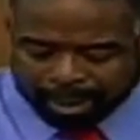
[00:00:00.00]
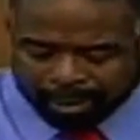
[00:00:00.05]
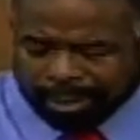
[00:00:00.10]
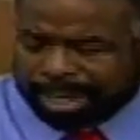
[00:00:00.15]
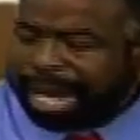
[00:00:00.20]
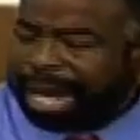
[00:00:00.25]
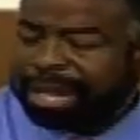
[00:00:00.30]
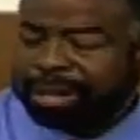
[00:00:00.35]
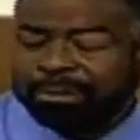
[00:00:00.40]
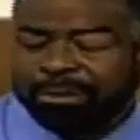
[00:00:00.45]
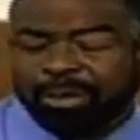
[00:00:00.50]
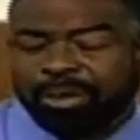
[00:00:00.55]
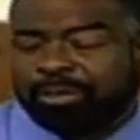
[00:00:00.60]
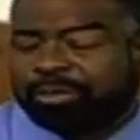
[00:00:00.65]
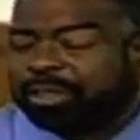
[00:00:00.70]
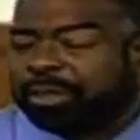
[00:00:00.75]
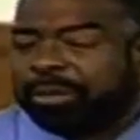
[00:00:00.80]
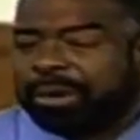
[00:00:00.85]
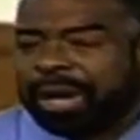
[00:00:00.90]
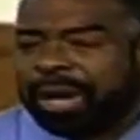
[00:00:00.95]
We got to
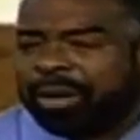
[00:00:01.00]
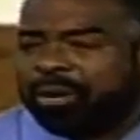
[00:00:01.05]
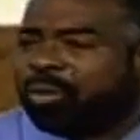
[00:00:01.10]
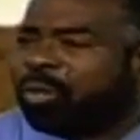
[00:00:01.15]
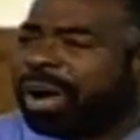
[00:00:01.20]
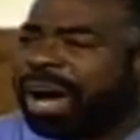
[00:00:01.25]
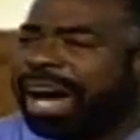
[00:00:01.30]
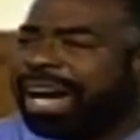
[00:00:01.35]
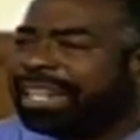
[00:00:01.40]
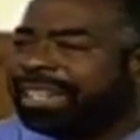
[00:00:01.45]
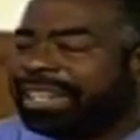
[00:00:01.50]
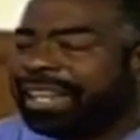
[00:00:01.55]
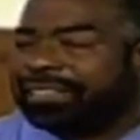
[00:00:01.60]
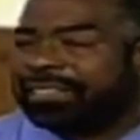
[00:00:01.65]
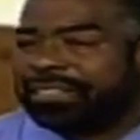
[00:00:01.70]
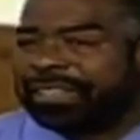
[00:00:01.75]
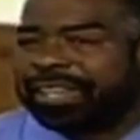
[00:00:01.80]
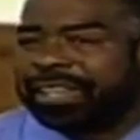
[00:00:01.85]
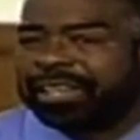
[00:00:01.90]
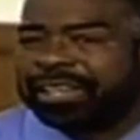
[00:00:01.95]
move tomorrow. Why,
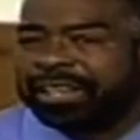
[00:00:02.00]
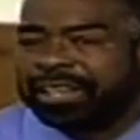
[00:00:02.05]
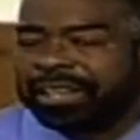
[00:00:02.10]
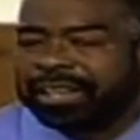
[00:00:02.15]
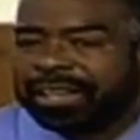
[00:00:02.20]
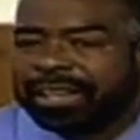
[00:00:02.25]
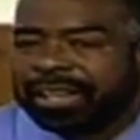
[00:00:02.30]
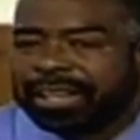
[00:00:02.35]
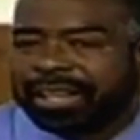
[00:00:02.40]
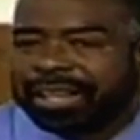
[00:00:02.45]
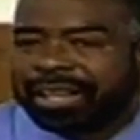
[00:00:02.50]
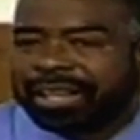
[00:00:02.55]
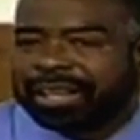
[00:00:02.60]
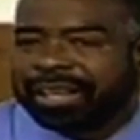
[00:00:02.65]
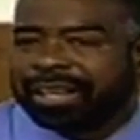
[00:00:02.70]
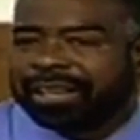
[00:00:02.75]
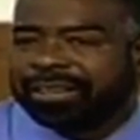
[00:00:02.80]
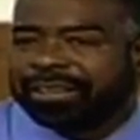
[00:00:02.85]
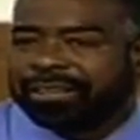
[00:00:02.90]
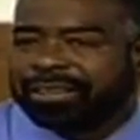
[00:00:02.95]
Leslie?
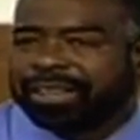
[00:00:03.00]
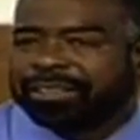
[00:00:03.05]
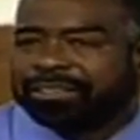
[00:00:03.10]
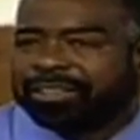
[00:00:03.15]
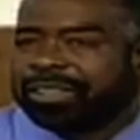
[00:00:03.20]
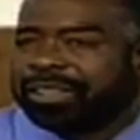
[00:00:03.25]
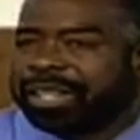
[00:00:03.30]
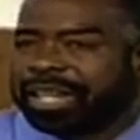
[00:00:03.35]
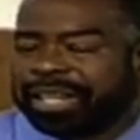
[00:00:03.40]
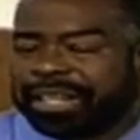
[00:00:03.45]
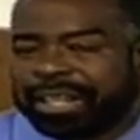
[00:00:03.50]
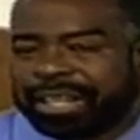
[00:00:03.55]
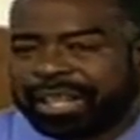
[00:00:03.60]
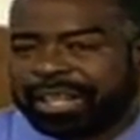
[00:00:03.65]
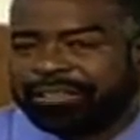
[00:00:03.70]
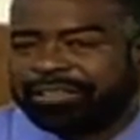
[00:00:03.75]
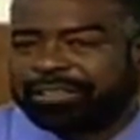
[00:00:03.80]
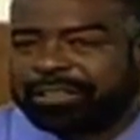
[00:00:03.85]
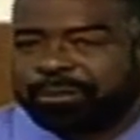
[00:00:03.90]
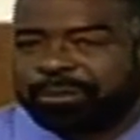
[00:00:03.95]
There's a lien
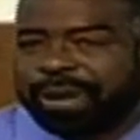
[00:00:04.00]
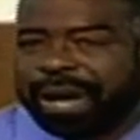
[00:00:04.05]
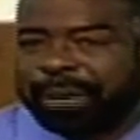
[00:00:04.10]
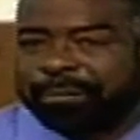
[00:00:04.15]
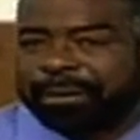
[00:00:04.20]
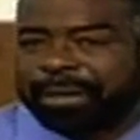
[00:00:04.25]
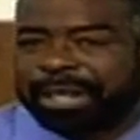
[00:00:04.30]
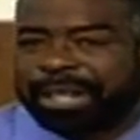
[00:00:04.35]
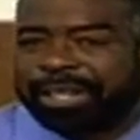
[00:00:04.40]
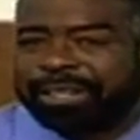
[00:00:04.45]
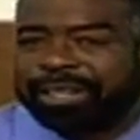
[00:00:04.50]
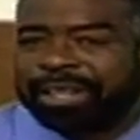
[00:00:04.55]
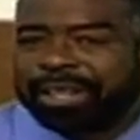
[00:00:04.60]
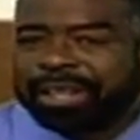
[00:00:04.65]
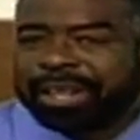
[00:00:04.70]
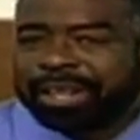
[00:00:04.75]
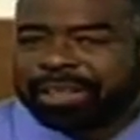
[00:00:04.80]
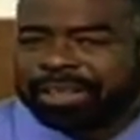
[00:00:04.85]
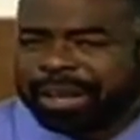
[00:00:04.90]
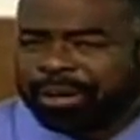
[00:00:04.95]
against the property and
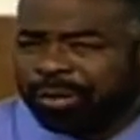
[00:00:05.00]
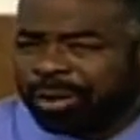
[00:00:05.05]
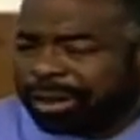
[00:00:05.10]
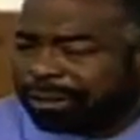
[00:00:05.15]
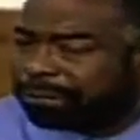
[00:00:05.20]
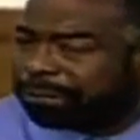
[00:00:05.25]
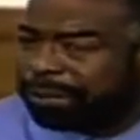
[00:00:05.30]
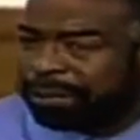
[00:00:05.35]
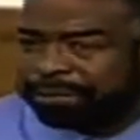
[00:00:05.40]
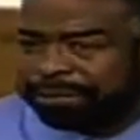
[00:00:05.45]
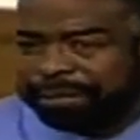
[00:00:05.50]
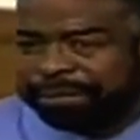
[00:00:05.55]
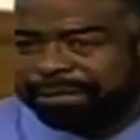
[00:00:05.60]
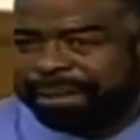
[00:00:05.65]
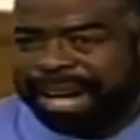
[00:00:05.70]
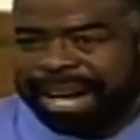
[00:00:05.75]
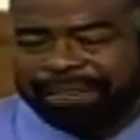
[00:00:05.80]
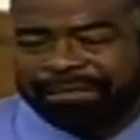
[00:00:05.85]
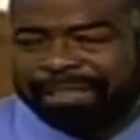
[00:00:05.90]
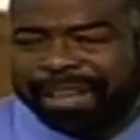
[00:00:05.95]
they want
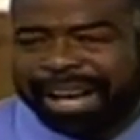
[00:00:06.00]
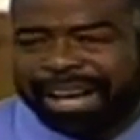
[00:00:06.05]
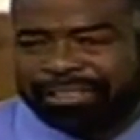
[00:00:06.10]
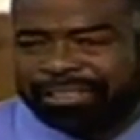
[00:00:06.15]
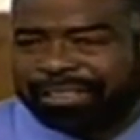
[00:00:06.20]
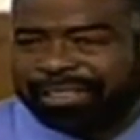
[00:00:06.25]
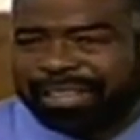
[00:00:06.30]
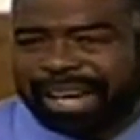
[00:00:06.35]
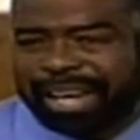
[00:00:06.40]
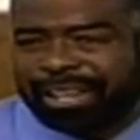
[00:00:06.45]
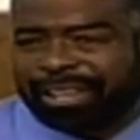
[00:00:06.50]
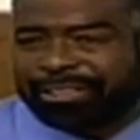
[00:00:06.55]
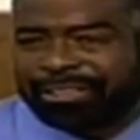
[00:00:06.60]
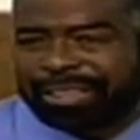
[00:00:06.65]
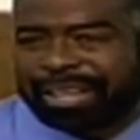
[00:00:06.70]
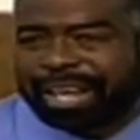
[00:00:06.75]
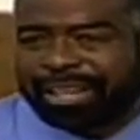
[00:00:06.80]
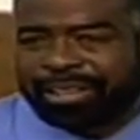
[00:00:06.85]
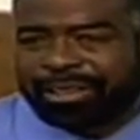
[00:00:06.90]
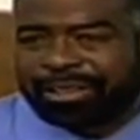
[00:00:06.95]
$55,000
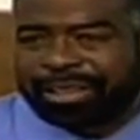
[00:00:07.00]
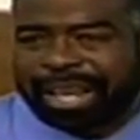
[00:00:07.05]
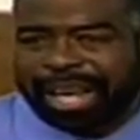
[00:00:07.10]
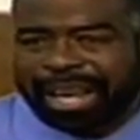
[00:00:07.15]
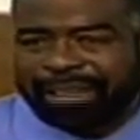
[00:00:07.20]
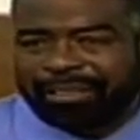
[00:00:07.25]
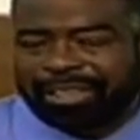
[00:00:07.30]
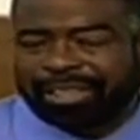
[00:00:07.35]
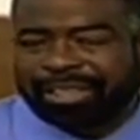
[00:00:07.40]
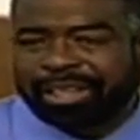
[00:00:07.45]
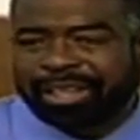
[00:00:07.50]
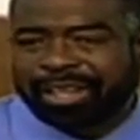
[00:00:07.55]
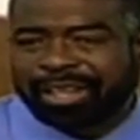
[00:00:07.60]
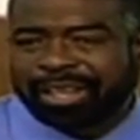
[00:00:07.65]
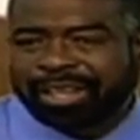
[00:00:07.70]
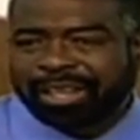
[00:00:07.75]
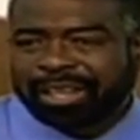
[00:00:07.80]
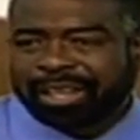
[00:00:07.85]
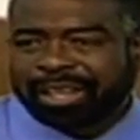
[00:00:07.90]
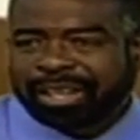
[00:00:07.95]
and I don't have it.
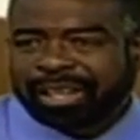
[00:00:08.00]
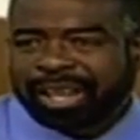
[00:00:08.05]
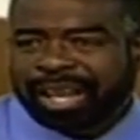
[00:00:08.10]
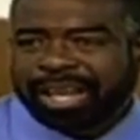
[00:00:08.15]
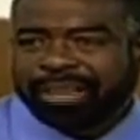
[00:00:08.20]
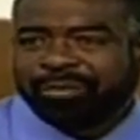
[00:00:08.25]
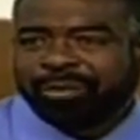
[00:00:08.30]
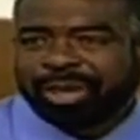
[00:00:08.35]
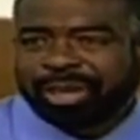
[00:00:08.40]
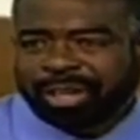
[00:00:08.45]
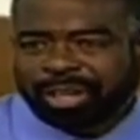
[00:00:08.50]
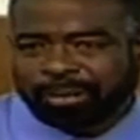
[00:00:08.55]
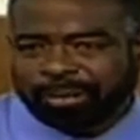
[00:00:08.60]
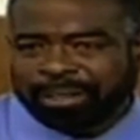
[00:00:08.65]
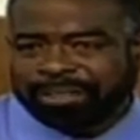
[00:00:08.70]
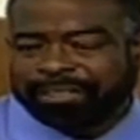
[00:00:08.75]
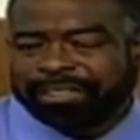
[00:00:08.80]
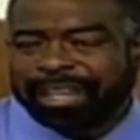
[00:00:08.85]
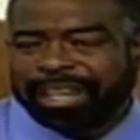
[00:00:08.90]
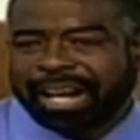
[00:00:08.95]
And we're going to
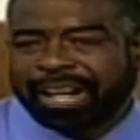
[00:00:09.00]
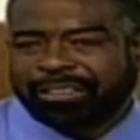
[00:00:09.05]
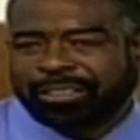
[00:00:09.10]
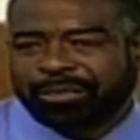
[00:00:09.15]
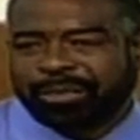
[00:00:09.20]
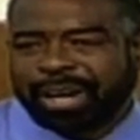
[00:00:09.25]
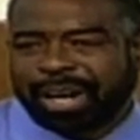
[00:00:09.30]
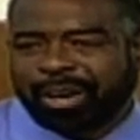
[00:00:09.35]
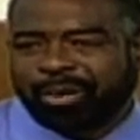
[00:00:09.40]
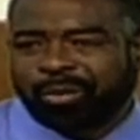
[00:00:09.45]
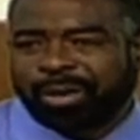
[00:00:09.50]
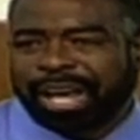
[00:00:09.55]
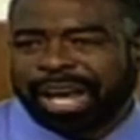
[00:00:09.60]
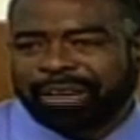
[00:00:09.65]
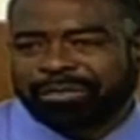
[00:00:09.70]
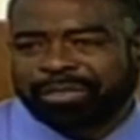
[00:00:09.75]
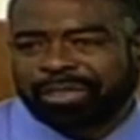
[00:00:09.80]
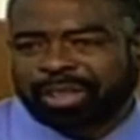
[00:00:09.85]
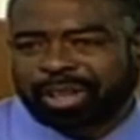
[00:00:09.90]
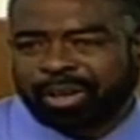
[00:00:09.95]
be set out tomorrow. We
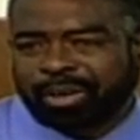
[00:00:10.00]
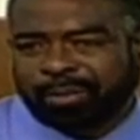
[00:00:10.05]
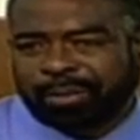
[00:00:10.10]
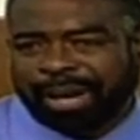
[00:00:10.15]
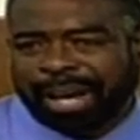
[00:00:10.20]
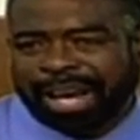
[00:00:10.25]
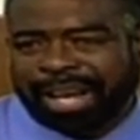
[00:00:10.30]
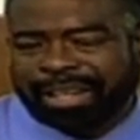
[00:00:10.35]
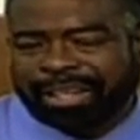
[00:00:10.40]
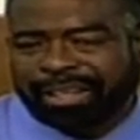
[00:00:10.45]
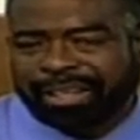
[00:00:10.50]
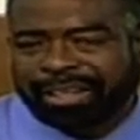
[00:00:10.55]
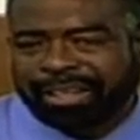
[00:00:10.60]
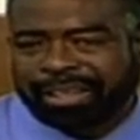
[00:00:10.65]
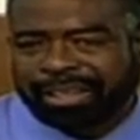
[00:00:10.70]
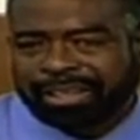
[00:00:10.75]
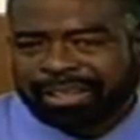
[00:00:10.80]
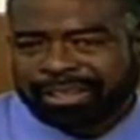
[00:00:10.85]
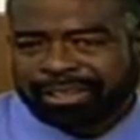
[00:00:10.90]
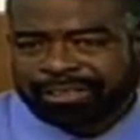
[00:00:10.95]
have to go back
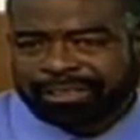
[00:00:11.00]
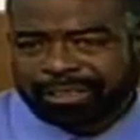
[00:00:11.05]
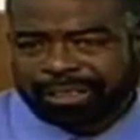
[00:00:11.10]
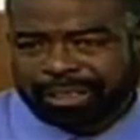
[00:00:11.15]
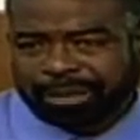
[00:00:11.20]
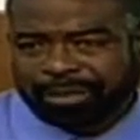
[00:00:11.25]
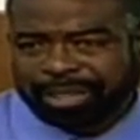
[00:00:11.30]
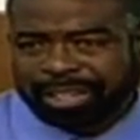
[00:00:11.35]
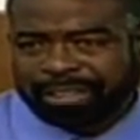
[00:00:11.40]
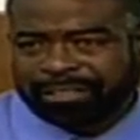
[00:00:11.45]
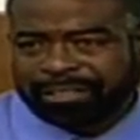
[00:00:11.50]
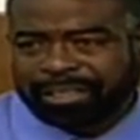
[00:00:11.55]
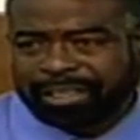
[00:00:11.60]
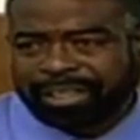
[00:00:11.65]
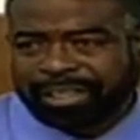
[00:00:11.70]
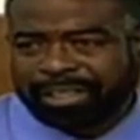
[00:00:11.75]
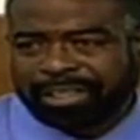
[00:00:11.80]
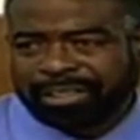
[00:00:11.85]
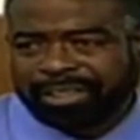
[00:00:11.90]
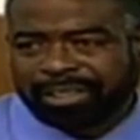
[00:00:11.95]
to Liberty
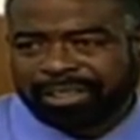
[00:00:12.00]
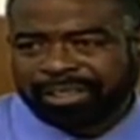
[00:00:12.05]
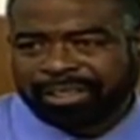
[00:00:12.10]
City.